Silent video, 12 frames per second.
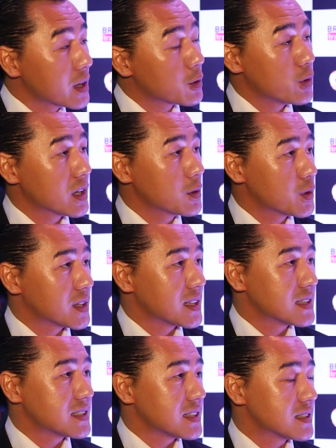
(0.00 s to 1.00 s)
working with
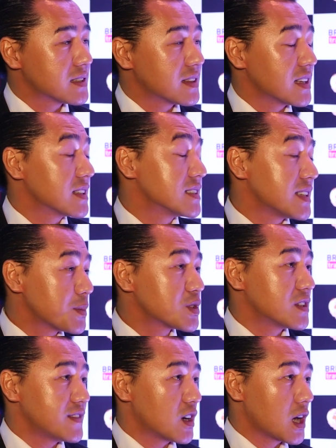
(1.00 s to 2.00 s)
us since the
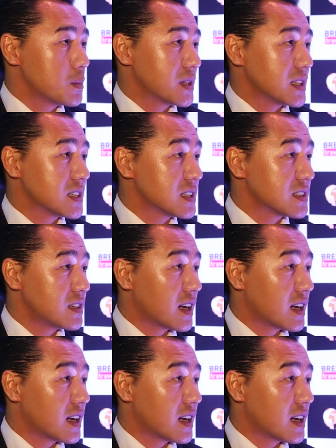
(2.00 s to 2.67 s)
inception of our company, since